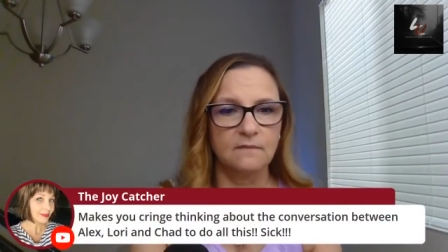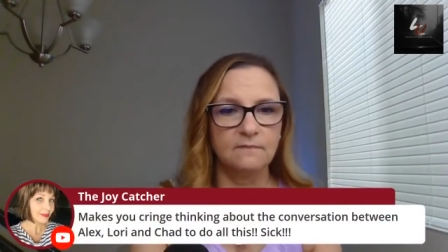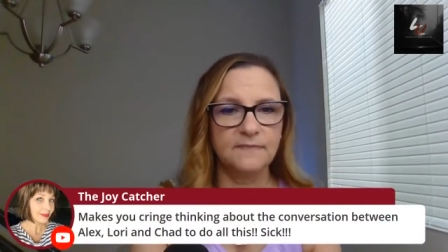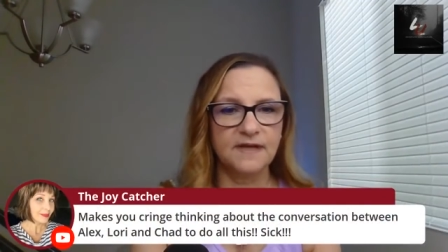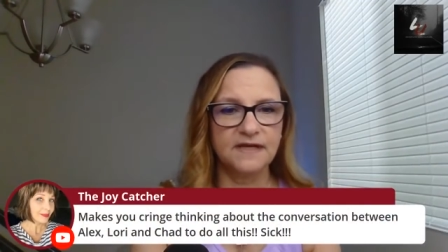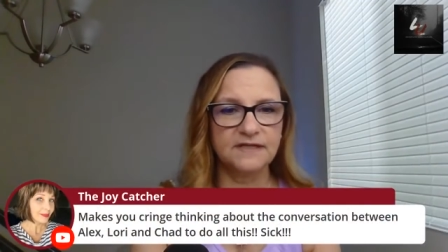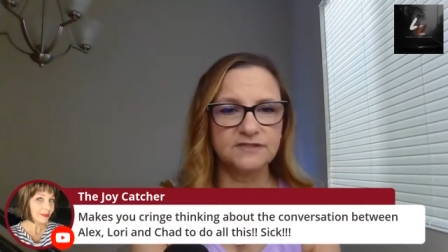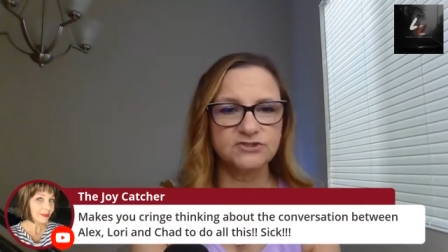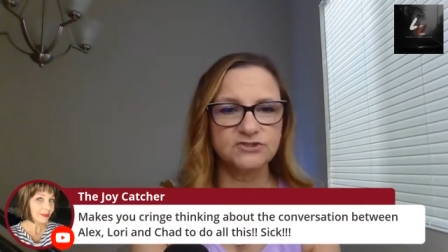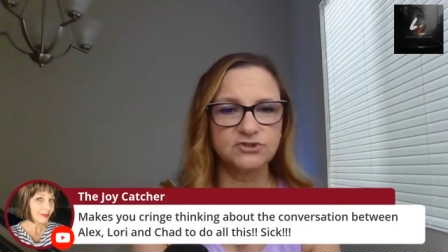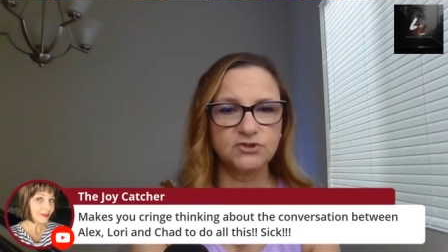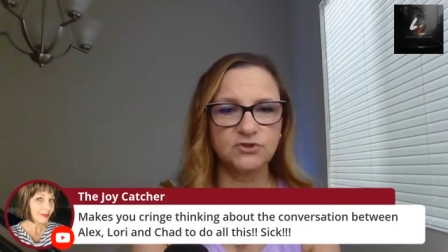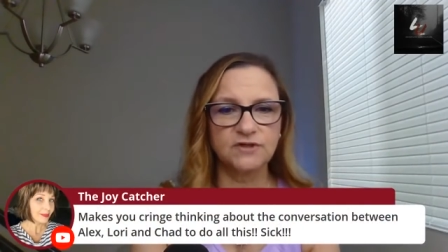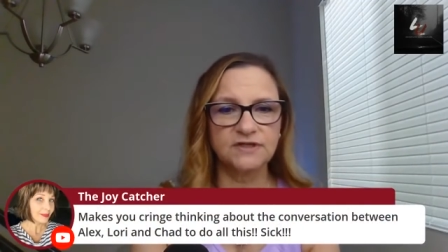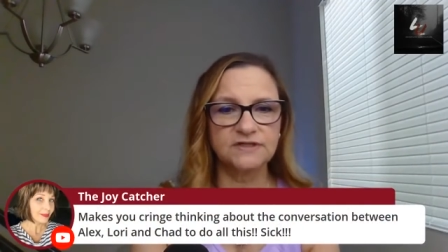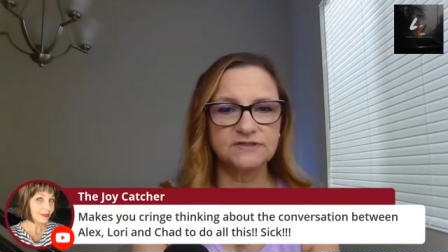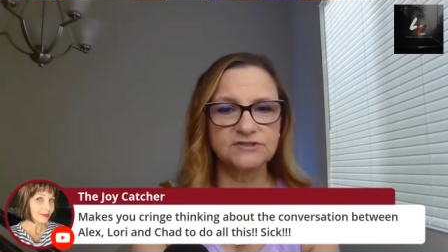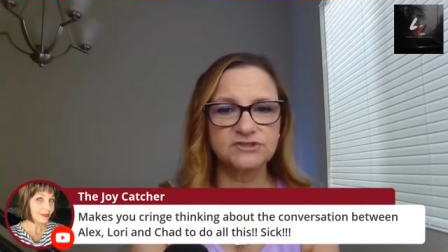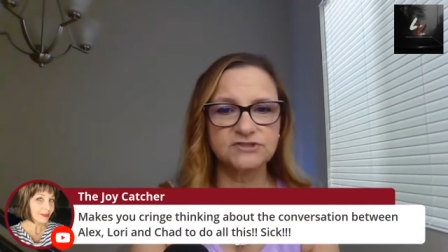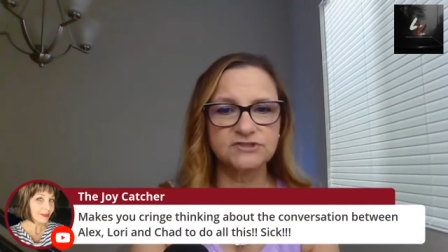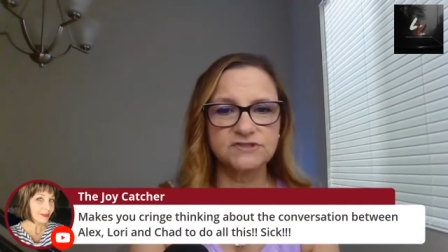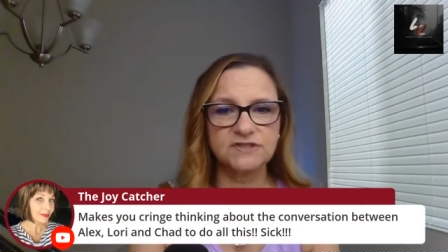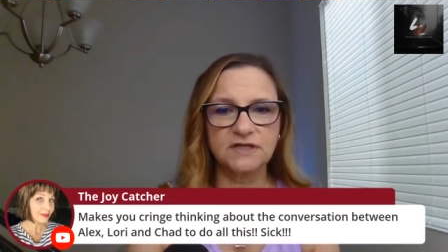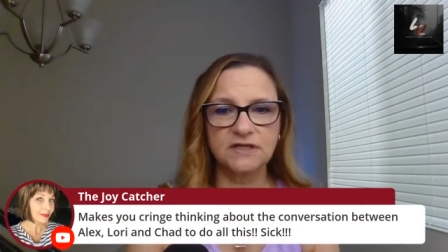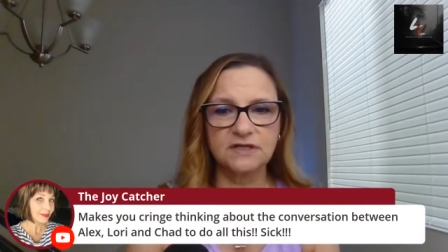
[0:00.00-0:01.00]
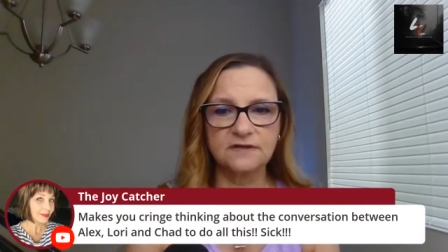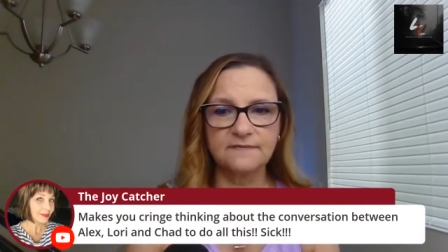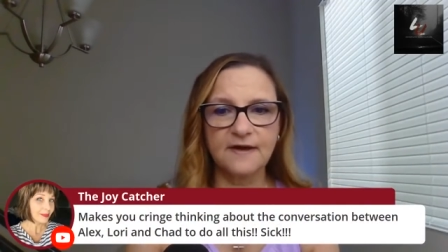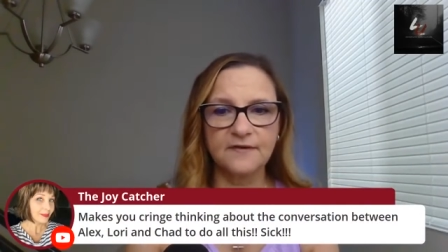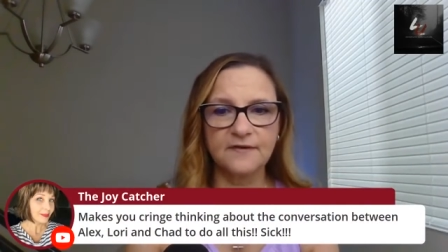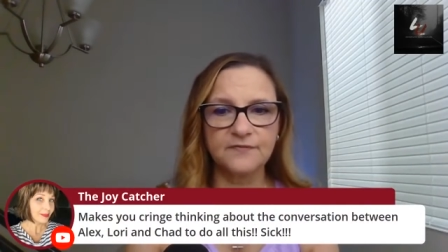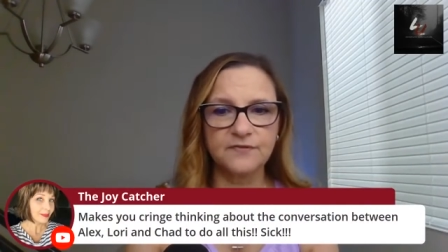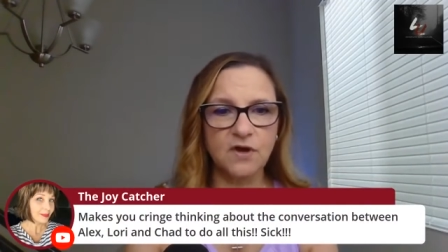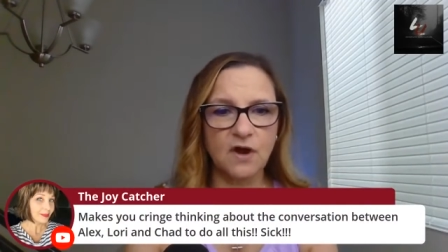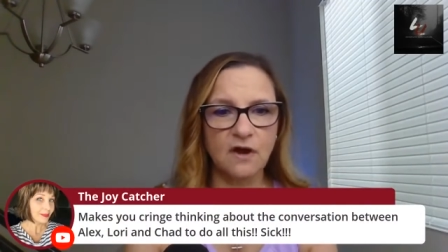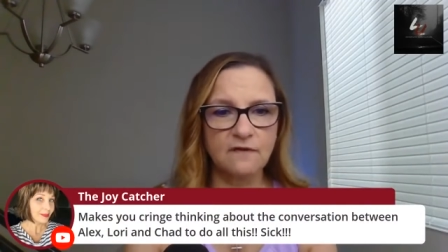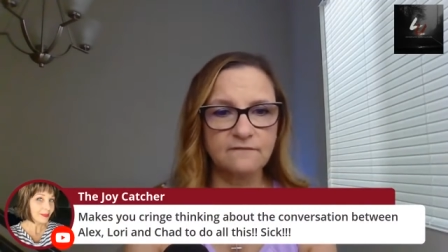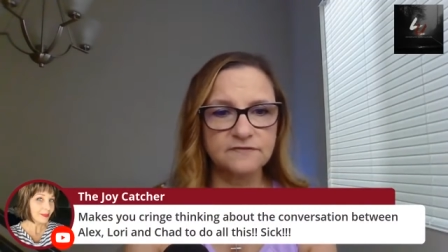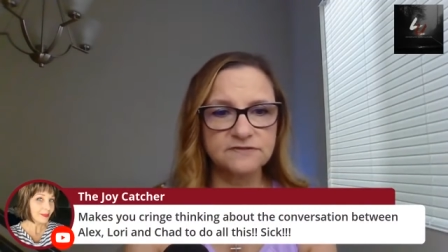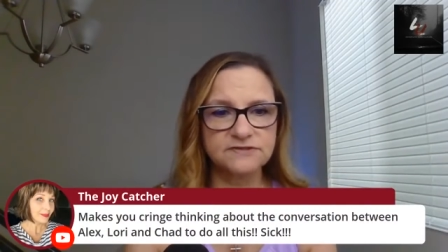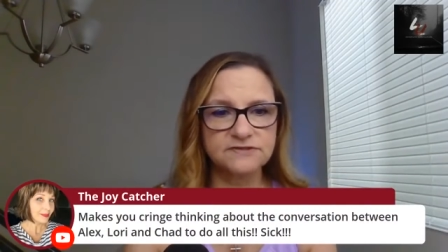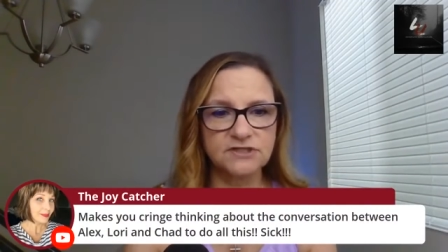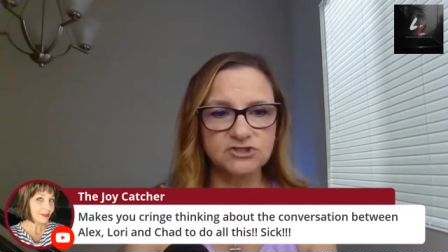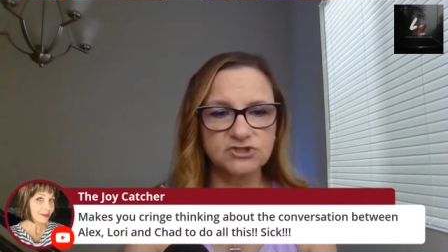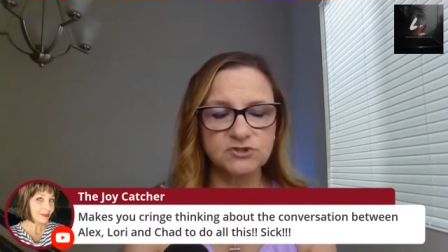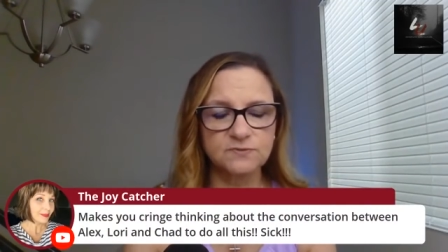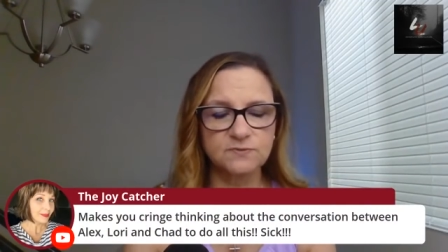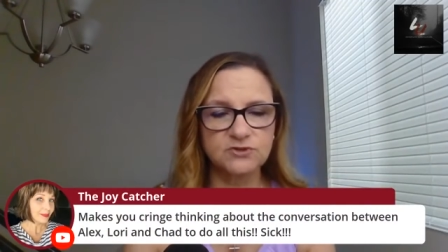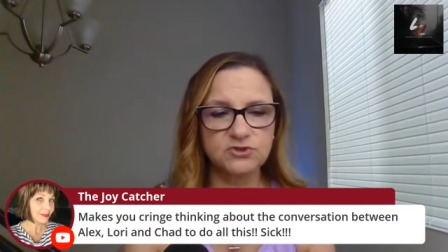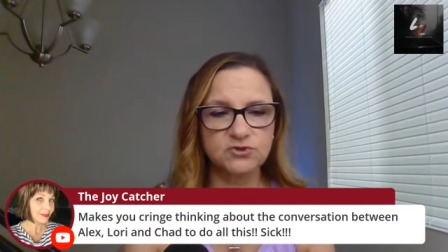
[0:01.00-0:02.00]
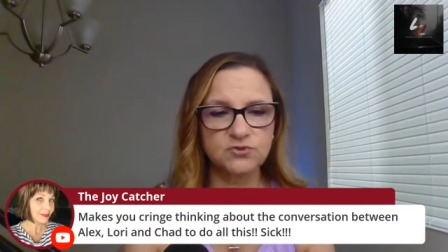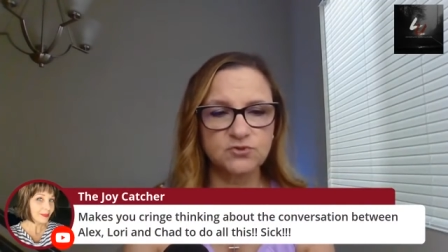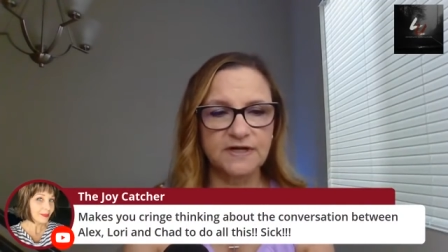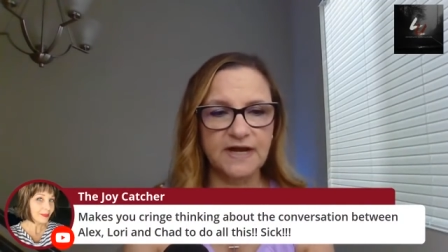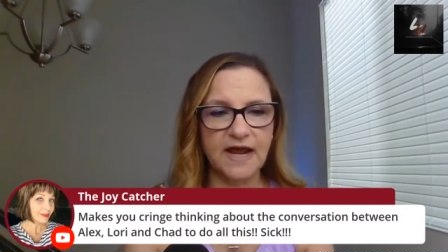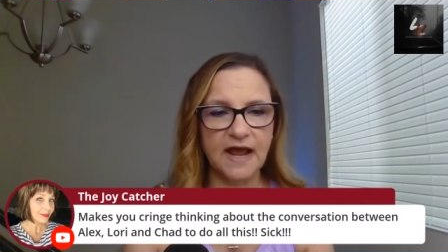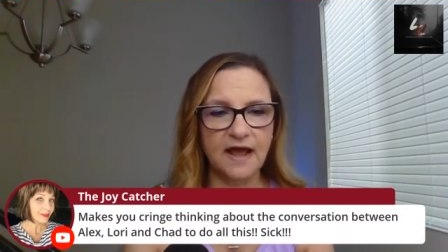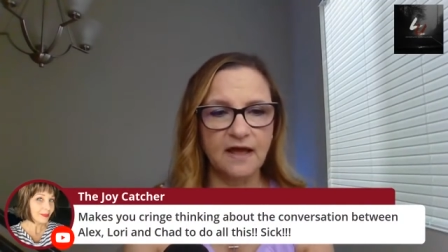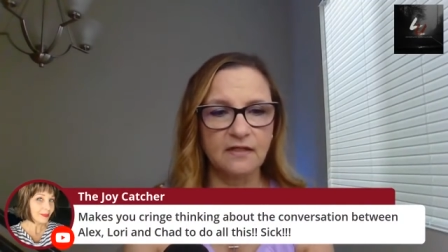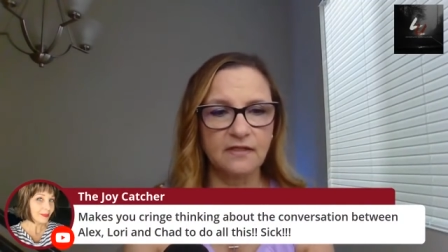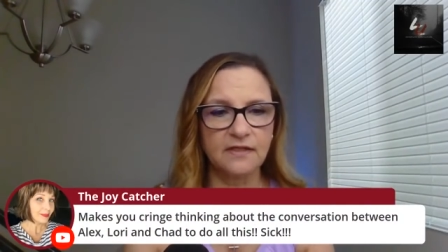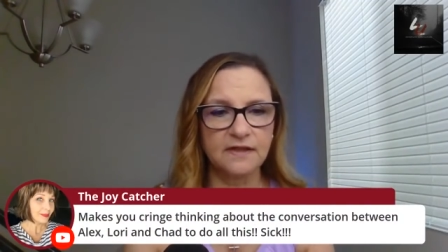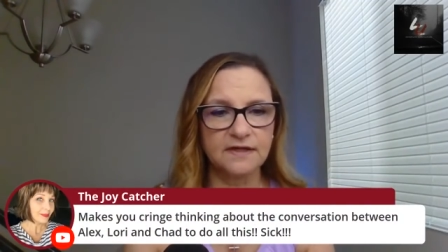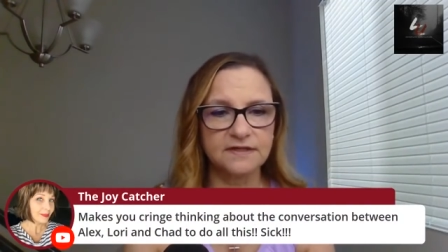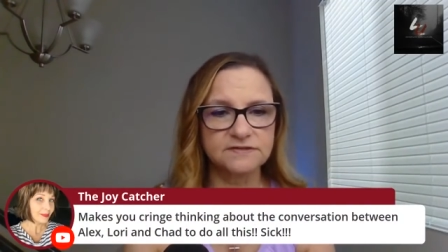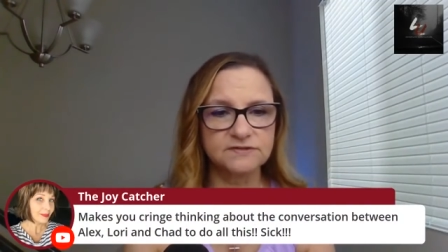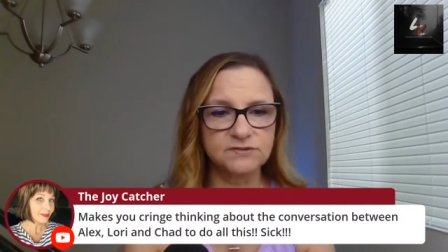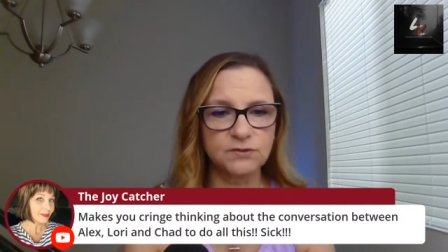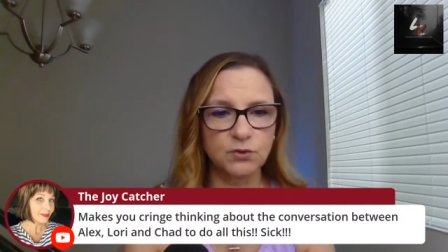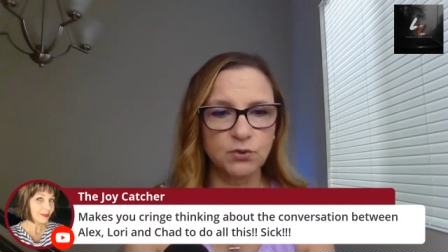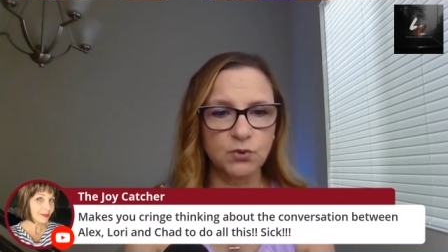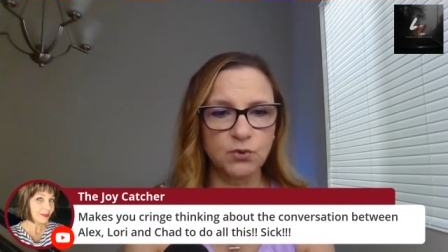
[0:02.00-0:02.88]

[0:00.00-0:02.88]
Makes you cringe thinking about the conversation between Alex,